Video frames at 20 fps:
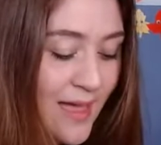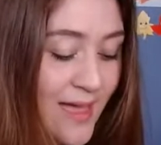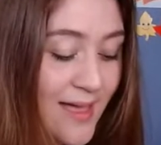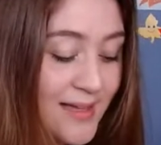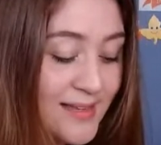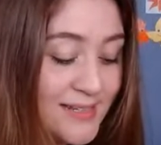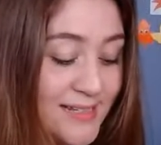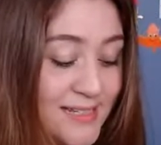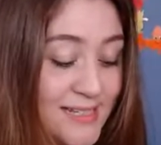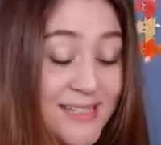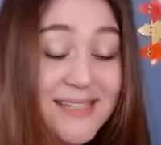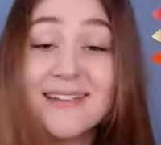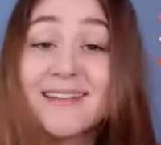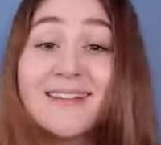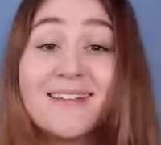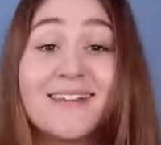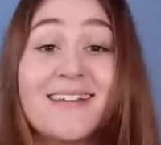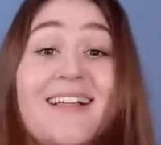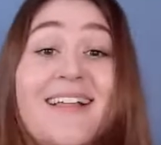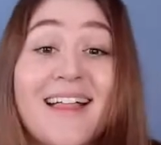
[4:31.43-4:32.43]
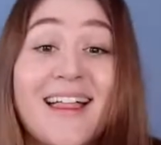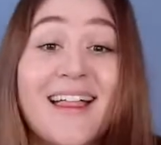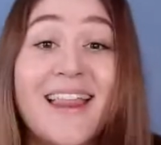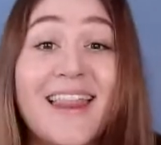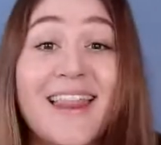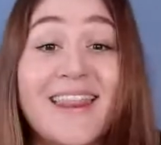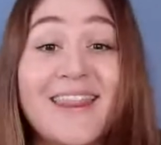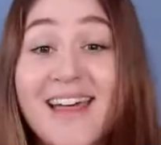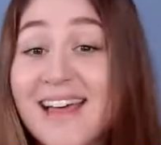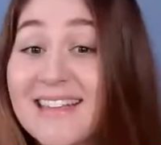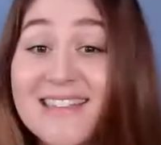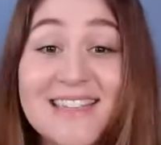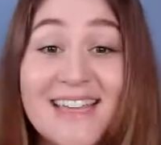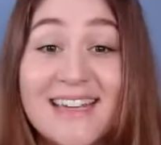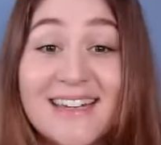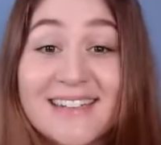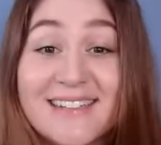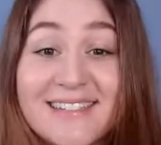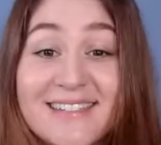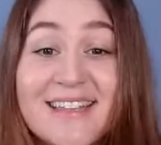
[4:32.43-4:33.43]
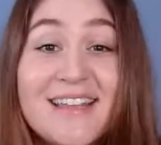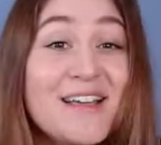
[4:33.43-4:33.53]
And that's it.